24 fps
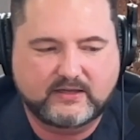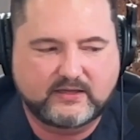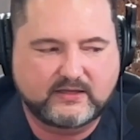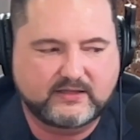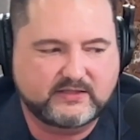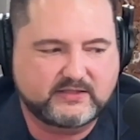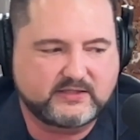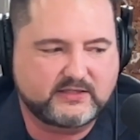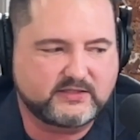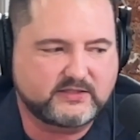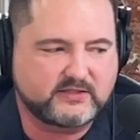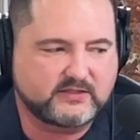
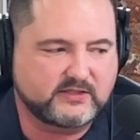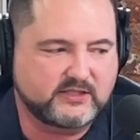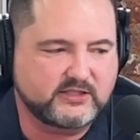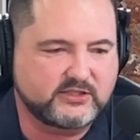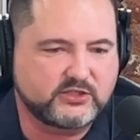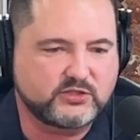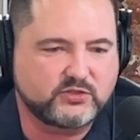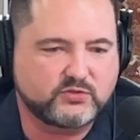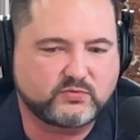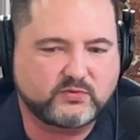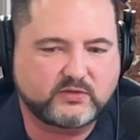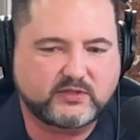This
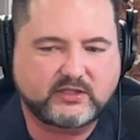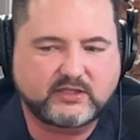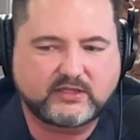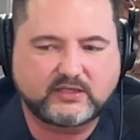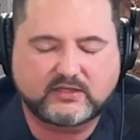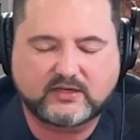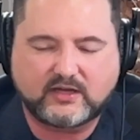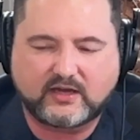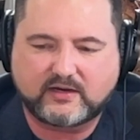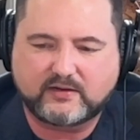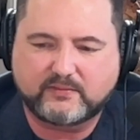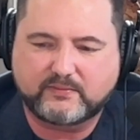is really
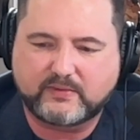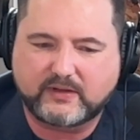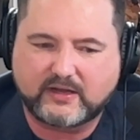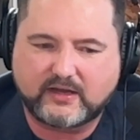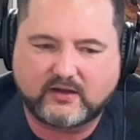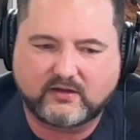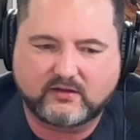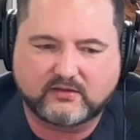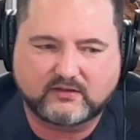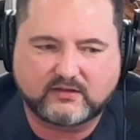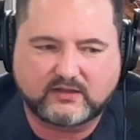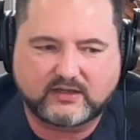not
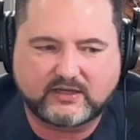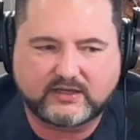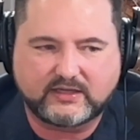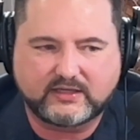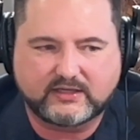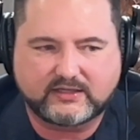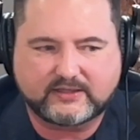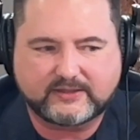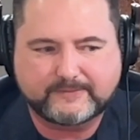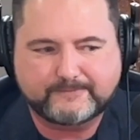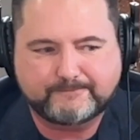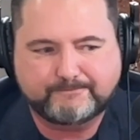about
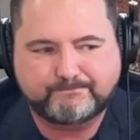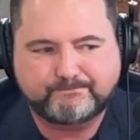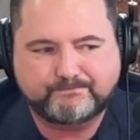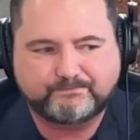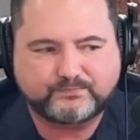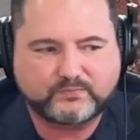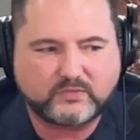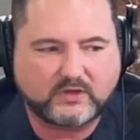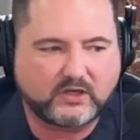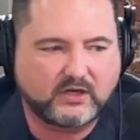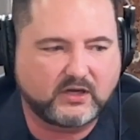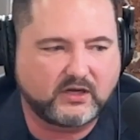like,
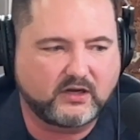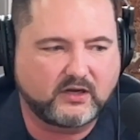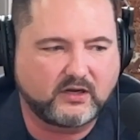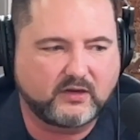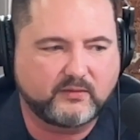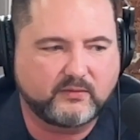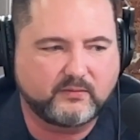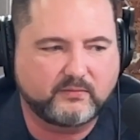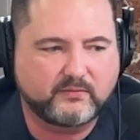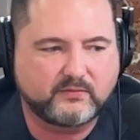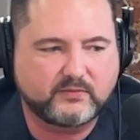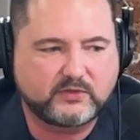
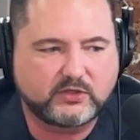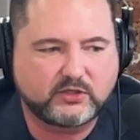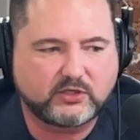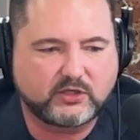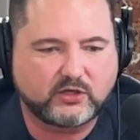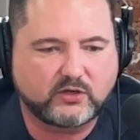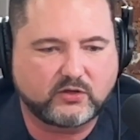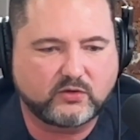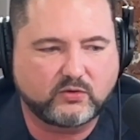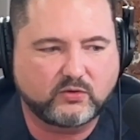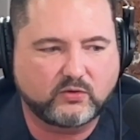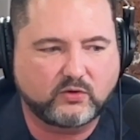
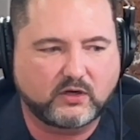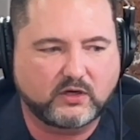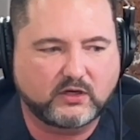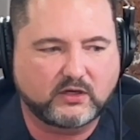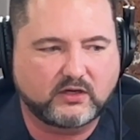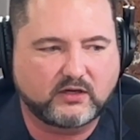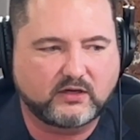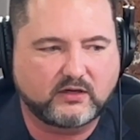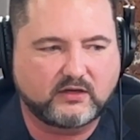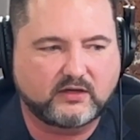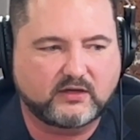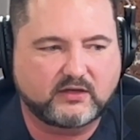
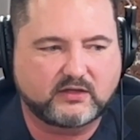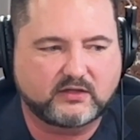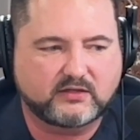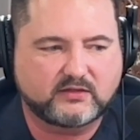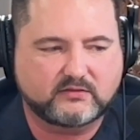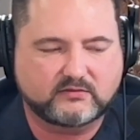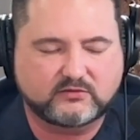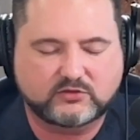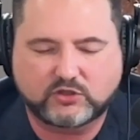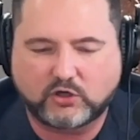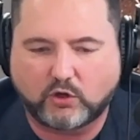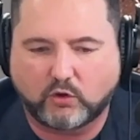a
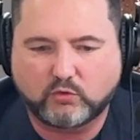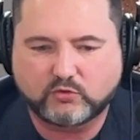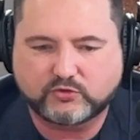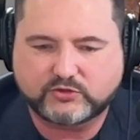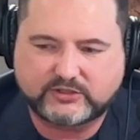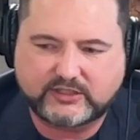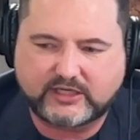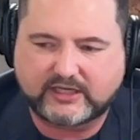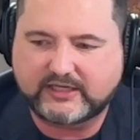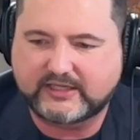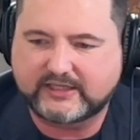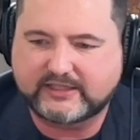goal
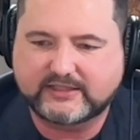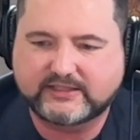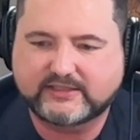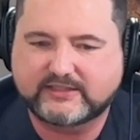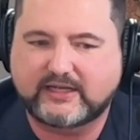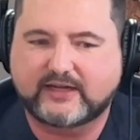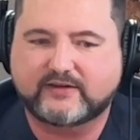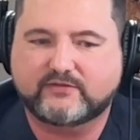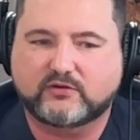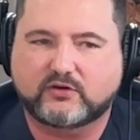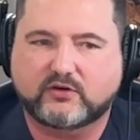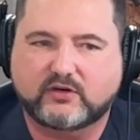setting
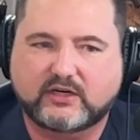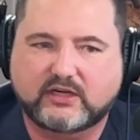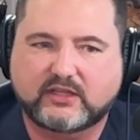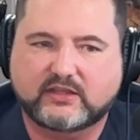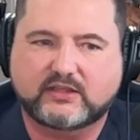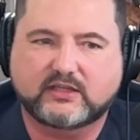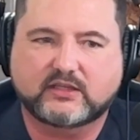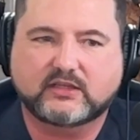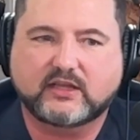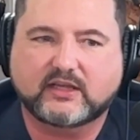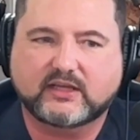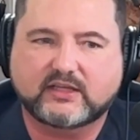endeavor or
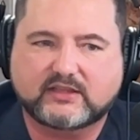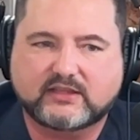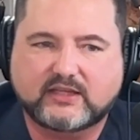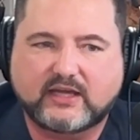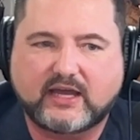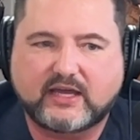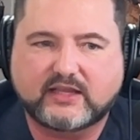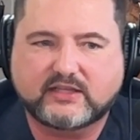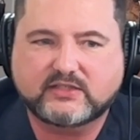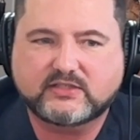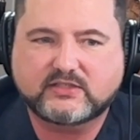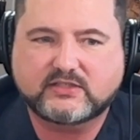anything like
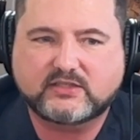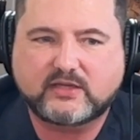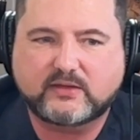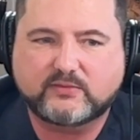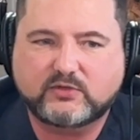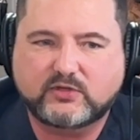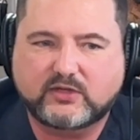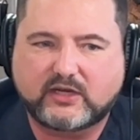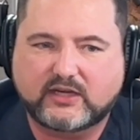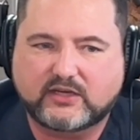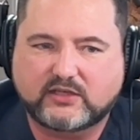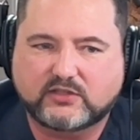that. This is
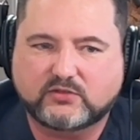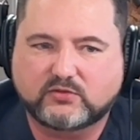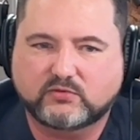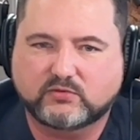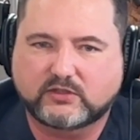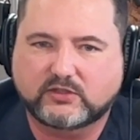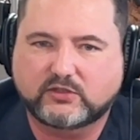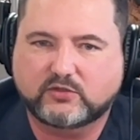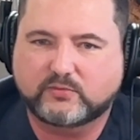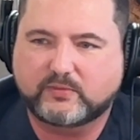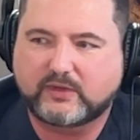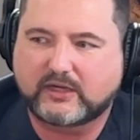something you got to do
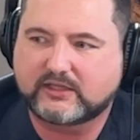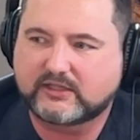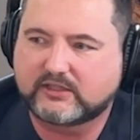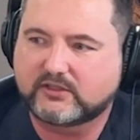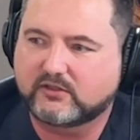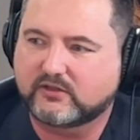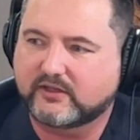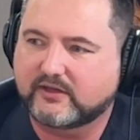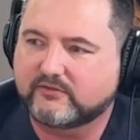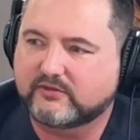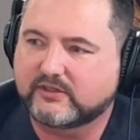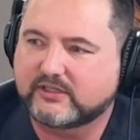little by
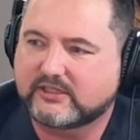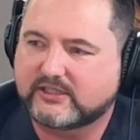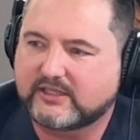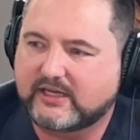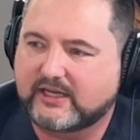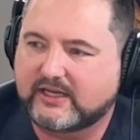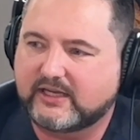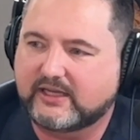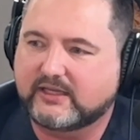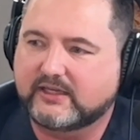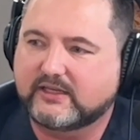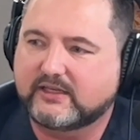little every
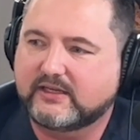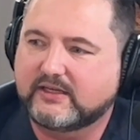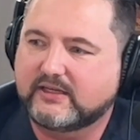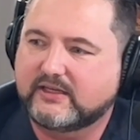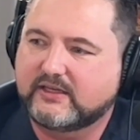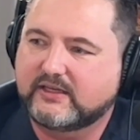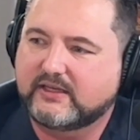day.